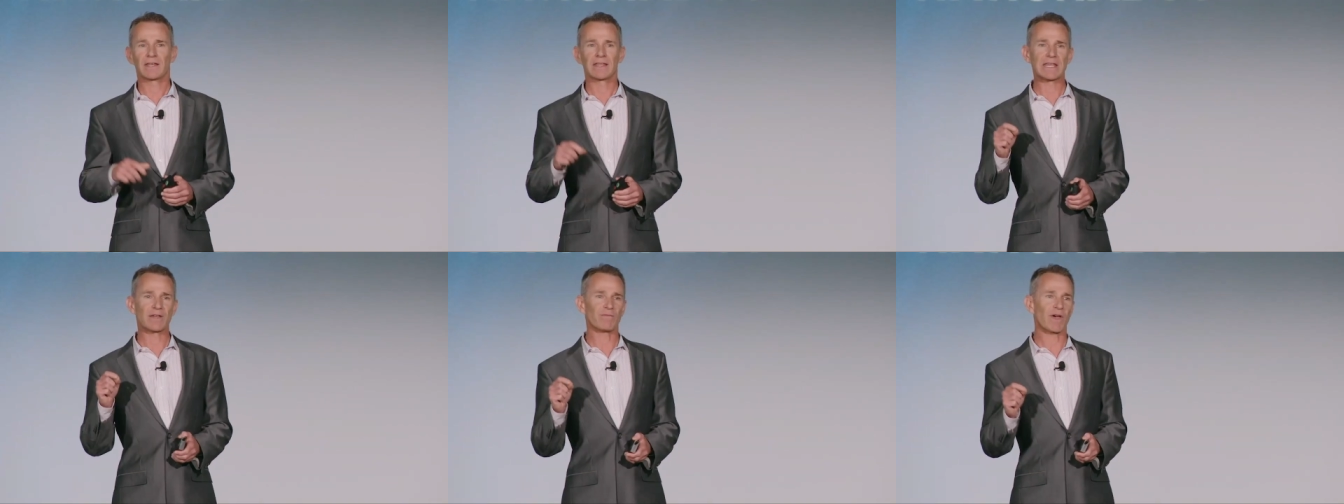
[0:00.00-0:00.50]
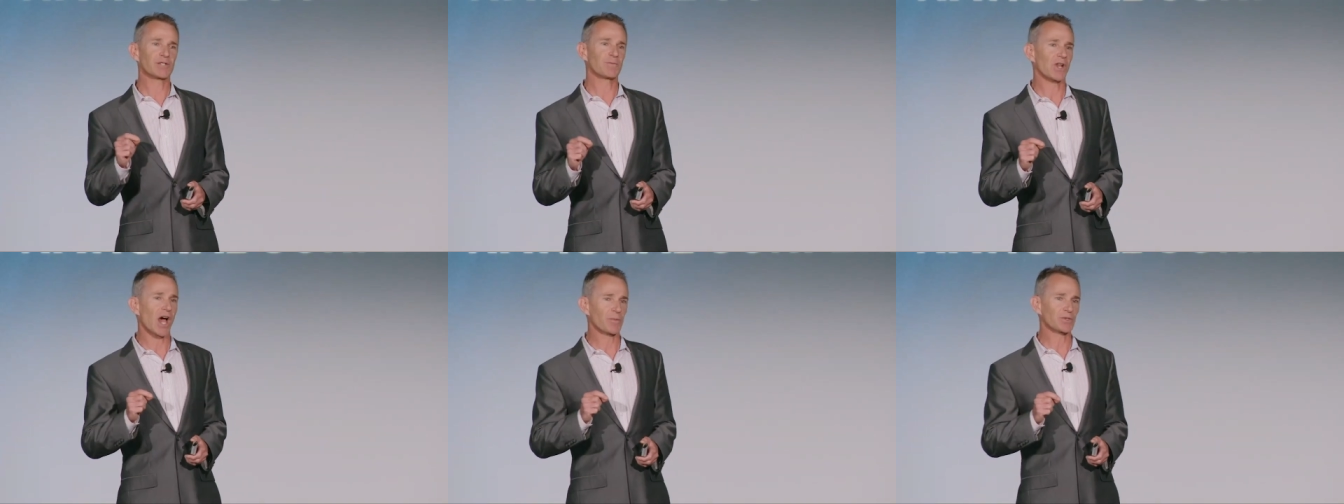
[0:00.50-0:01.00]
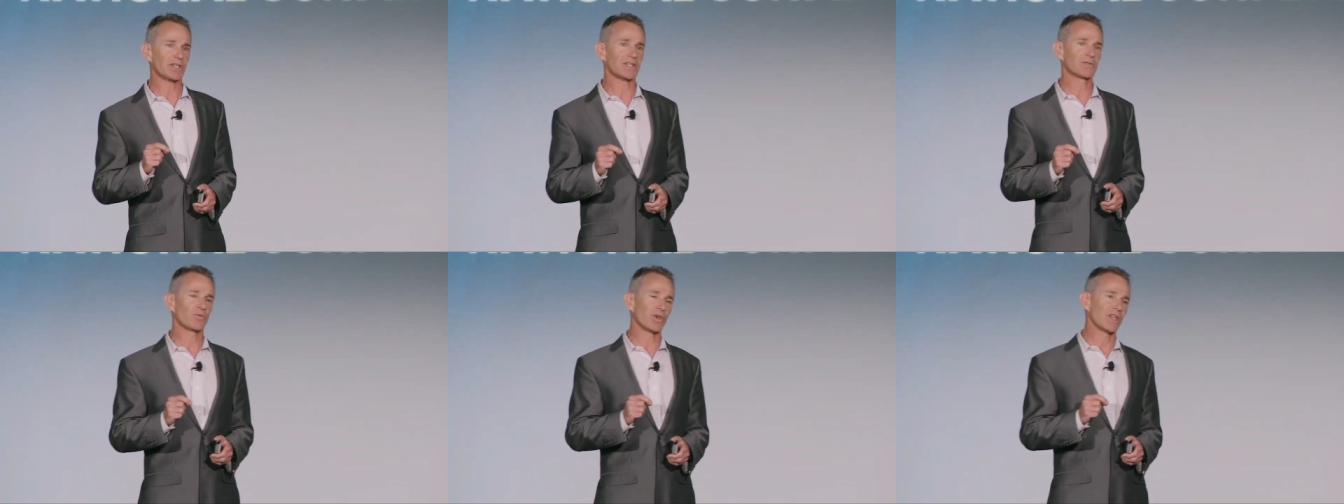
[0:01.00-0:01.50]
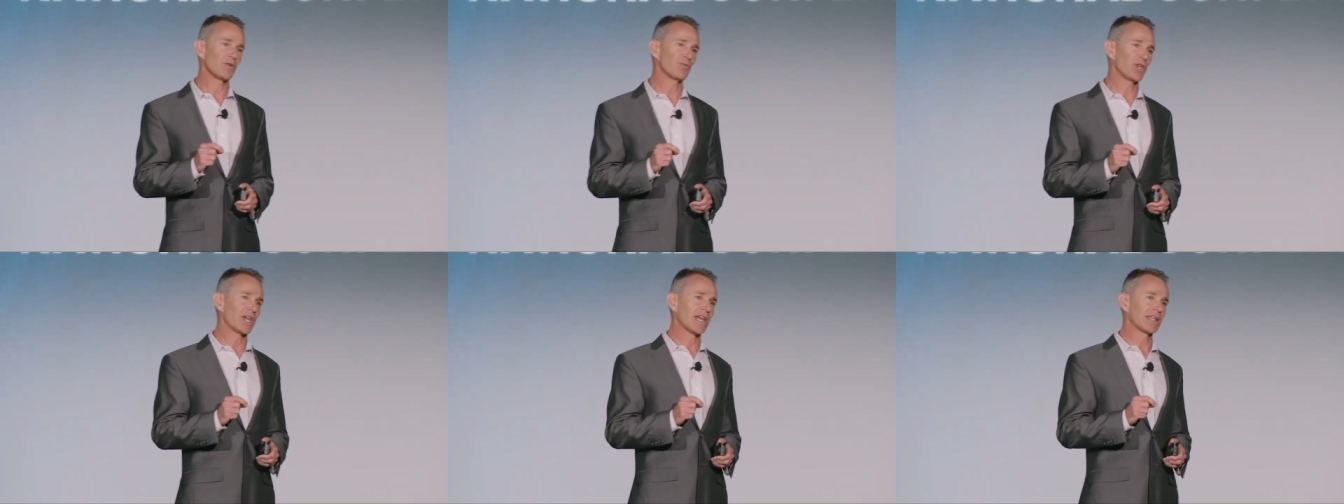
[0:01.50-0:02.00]
the investment options within a
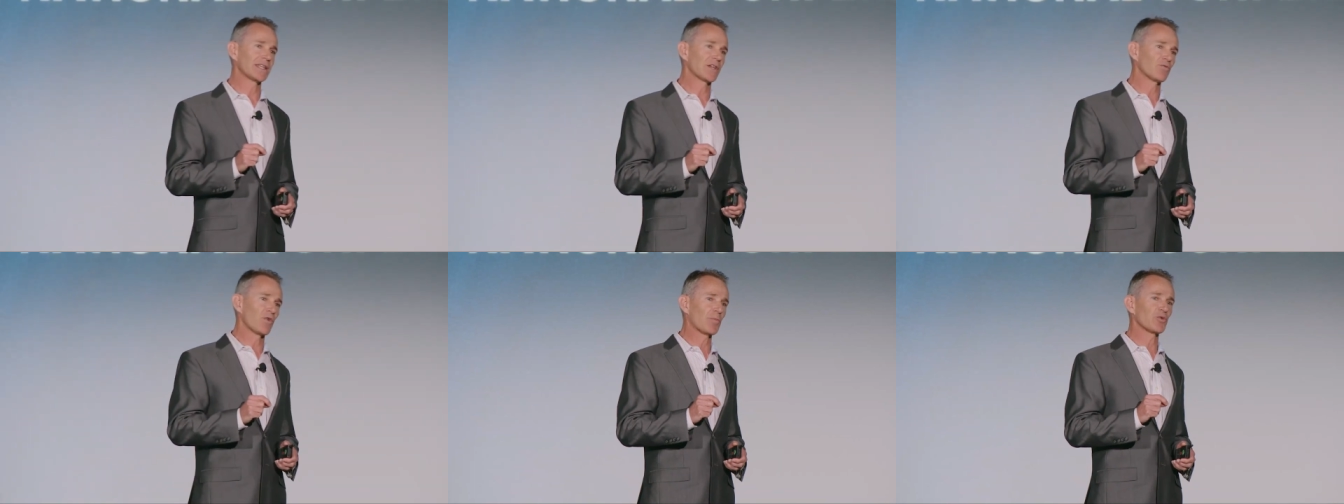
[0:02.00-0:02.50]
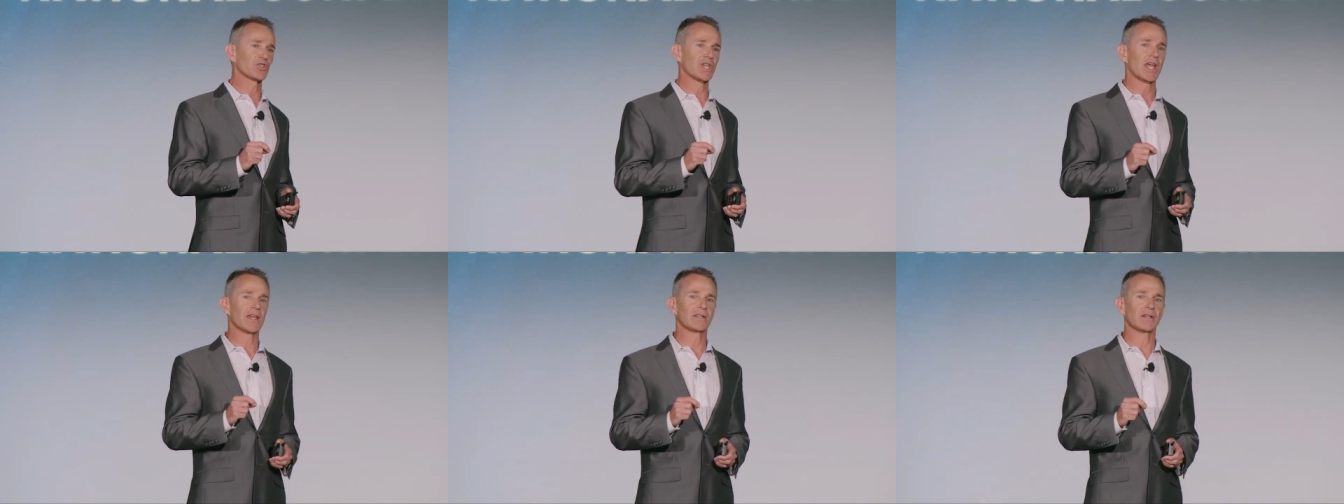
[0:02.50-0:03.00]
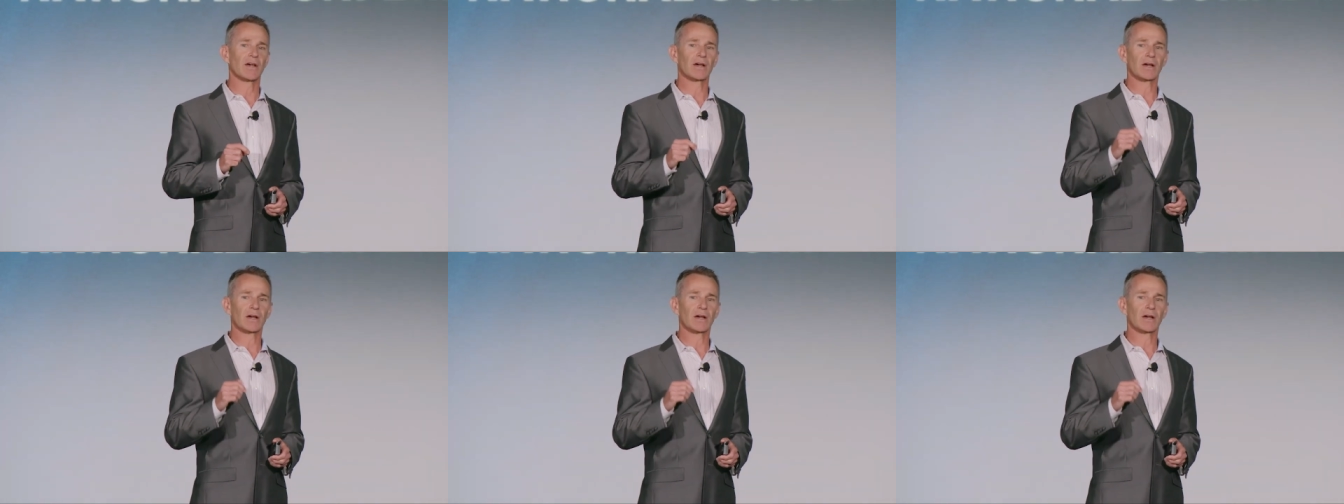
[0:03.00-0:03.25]
plan can represent